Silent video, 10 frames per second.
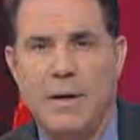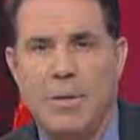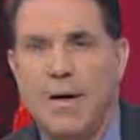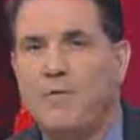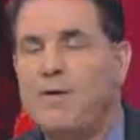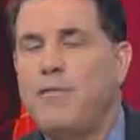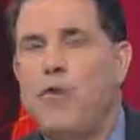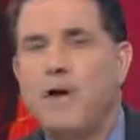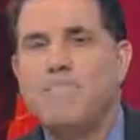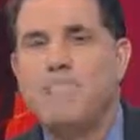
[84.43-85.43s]
roughly
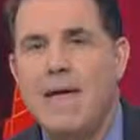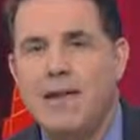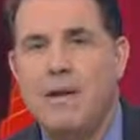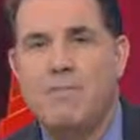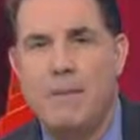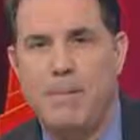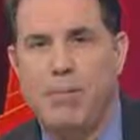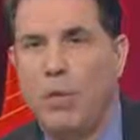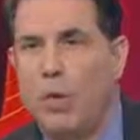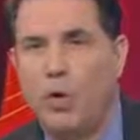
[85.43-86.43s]
40 million
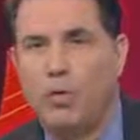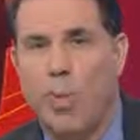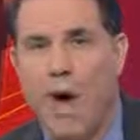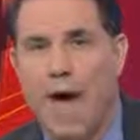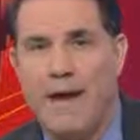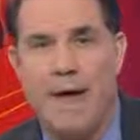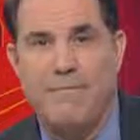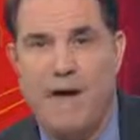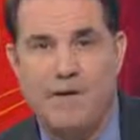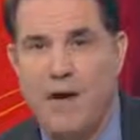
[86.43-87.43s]
people worldwide have
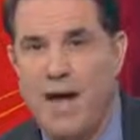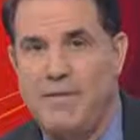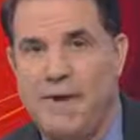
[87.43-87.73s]
HIV.